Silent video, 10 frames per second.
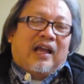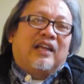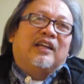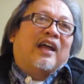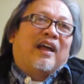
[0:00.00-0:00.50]

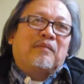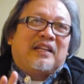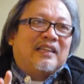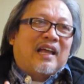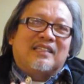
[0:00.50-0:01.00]

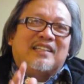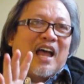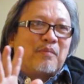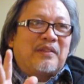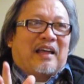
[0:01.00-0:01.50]
It doesn't
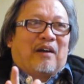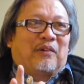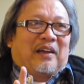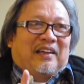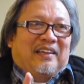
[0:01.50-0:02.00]
happen that
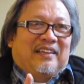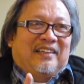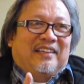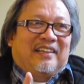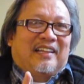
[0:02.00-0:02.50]
way.
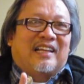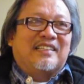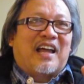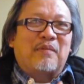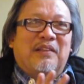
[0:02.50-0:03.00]
It
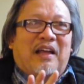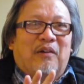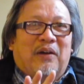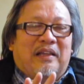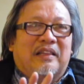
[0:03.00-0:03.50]
doesn't happen
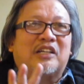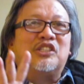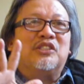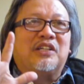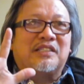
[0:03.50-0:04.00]
that way.
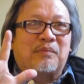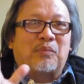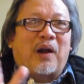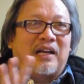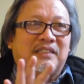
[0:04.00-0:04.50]
There's a
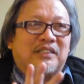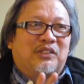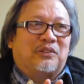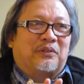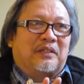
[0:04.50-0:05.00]

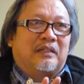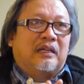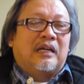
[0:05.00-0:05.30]
process to it.